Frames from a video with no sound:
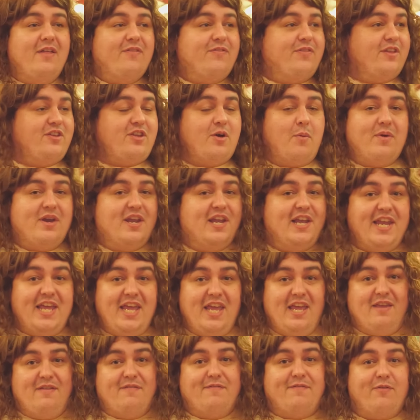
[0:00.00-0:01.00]
They don't want to
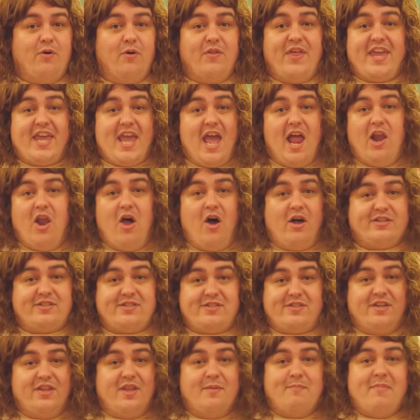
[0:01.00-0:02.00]
leave or they get
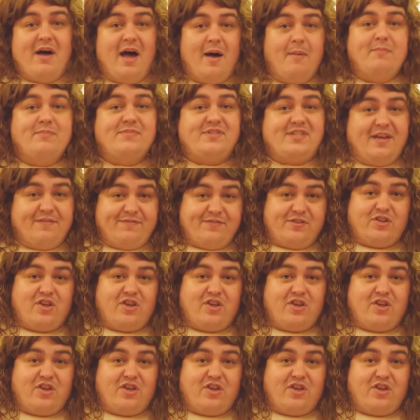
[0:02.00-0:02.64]
lost and the mums have